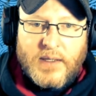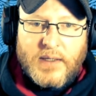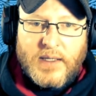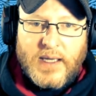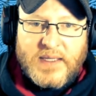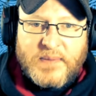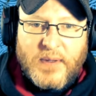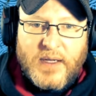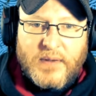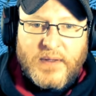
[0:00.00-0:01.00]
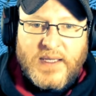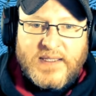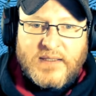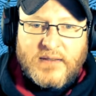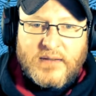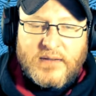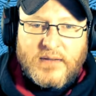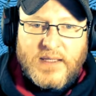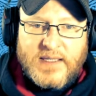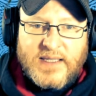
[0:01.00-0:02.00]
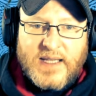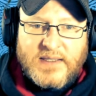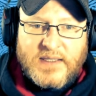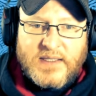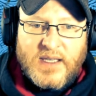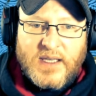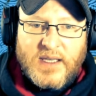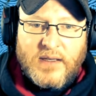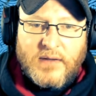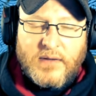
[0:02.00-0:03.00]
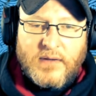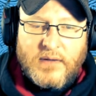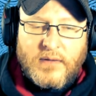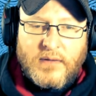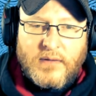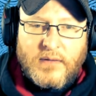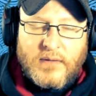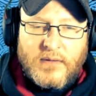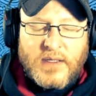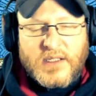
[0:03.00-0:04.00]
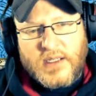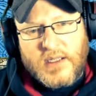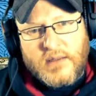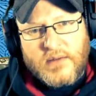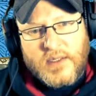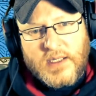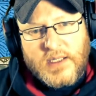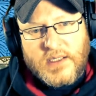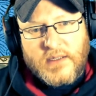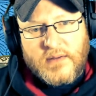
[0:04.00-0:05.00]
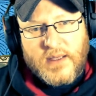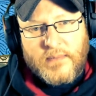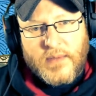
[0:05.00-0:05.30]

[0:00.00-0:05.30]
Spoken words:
yeah, let's pile these lads into here. Actually, do we need to do that?